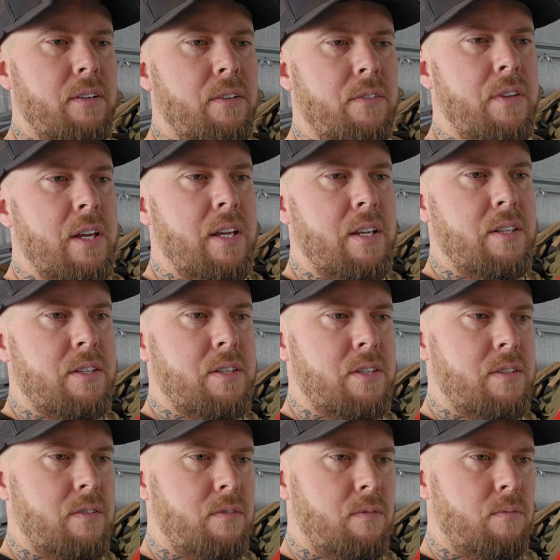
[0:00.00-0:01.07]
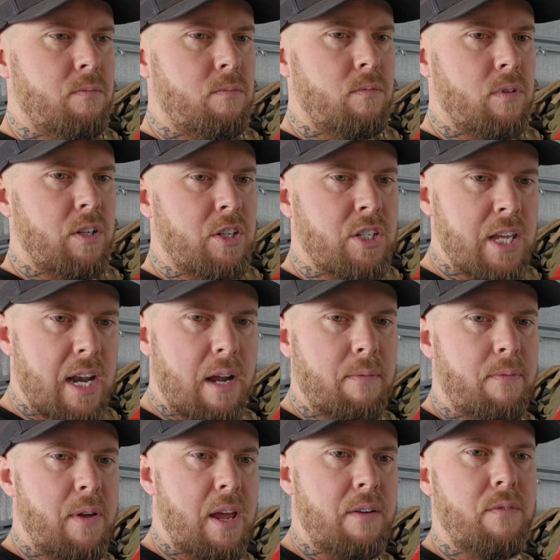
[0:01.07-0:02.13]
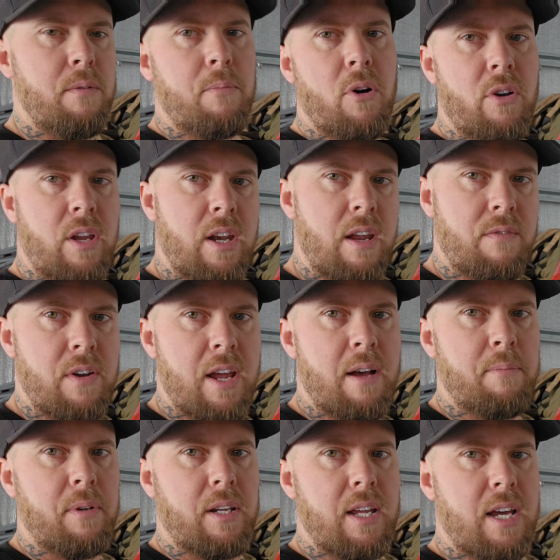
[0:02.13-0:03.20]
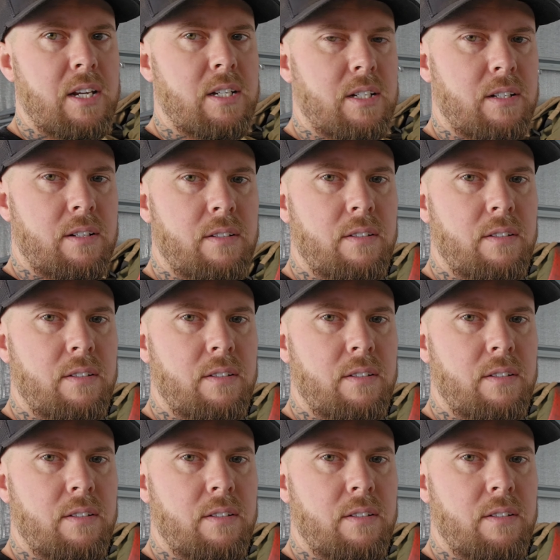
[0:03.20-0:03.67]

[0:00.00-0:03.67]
there's a setup for everybody in every application.